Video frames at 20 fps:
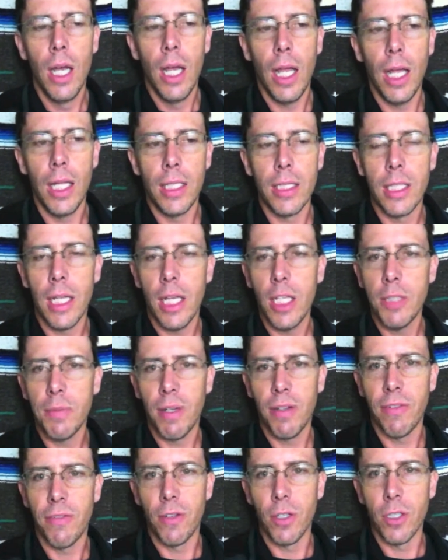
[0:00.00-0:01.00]
and today is
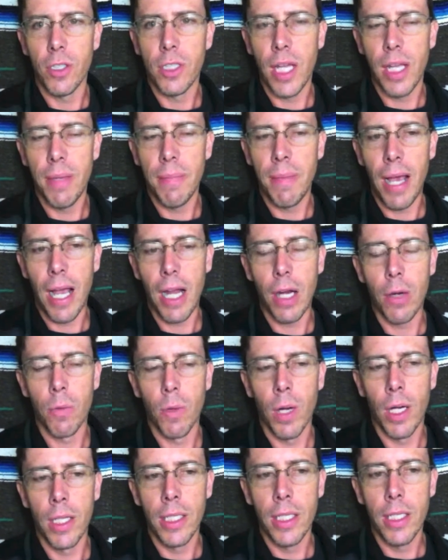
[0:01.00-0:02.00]
my first day back
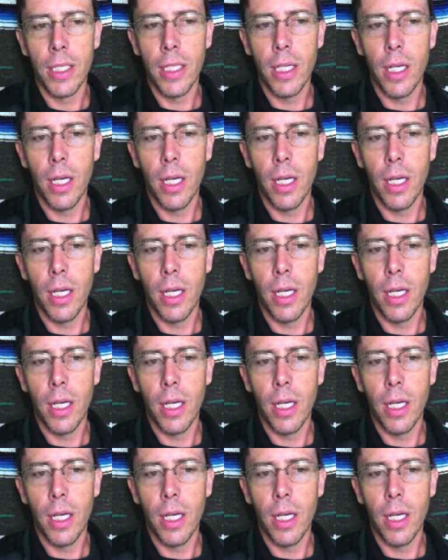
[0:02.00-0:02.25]
running.